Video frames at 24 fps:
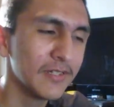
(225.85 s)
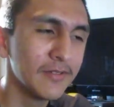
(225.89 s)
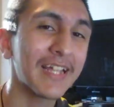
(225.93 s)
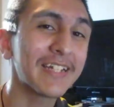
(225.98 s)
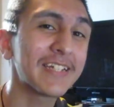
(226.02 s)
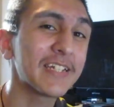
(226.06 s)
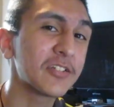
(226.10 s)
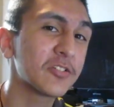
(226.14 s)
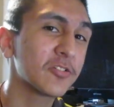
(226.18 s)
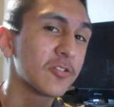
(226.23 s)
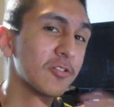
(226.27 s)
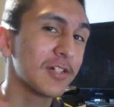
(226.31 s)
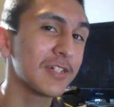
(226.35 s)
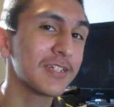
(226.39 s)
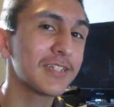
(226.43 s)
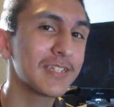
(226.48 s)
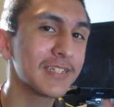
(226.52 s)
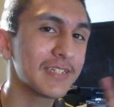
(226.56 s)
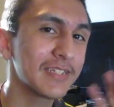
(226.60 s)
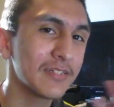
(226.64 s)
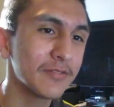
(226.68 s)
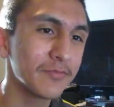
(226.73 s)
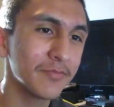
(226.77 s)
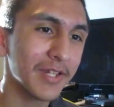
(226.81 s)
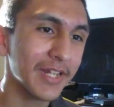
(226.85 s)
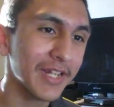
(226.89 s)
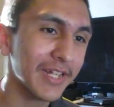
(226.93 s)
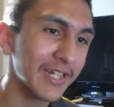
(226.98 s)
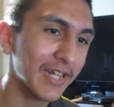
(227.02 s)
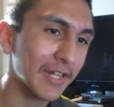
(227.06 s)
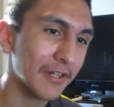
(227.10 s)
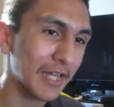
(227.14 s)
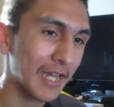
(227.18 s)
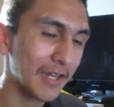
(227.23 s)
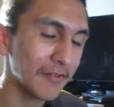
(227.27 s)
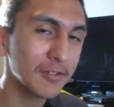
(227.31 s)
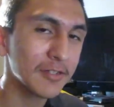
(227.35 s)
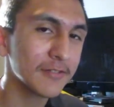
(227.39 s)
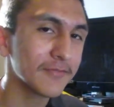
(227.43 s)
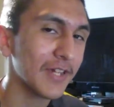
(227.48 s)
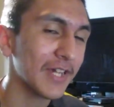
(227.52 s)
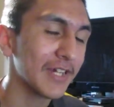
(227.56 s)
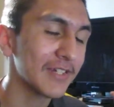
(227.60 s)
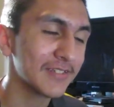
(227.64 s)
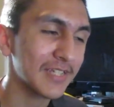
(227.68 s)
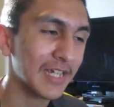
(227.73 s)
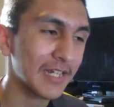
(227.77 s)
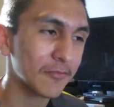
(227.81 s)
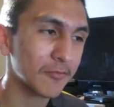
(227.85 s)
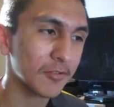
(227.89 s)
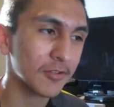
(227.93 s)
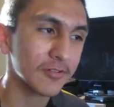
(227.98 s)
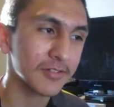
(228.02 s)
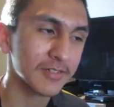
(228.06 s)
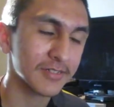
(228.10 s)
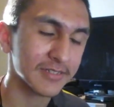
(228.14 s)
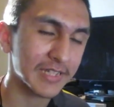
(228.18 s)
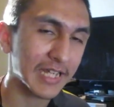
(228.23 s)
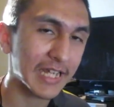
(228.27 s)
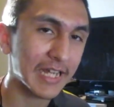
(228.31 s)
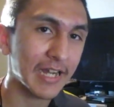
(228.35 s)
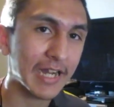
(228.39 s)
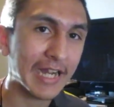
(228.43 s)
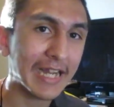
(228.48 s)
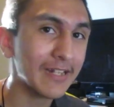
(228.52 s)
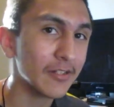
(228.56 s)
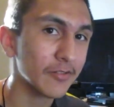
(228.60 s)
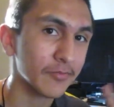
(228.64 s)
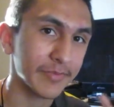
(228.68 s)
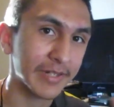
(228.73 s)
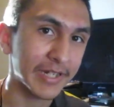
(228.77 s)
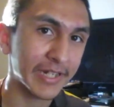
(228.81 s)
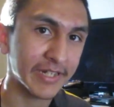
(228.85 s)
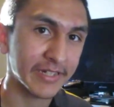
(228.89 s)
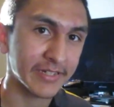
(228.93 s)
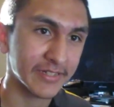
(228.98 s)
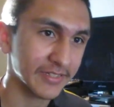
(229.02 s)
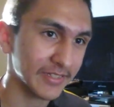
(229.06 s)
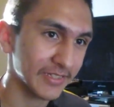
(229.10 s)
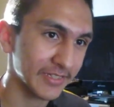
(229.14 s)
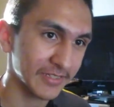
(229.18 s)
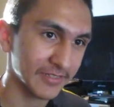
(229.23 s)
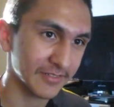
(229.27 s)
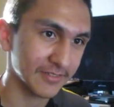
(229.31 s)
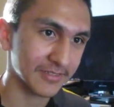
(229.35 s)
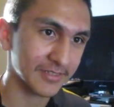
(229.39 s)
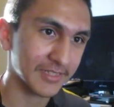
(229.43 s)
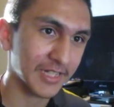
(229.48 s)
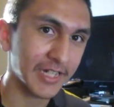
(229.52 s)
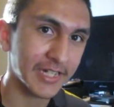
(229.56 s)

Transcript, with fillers: I like the choices you made. I, I would have had Tyrone as Iron Man, you know,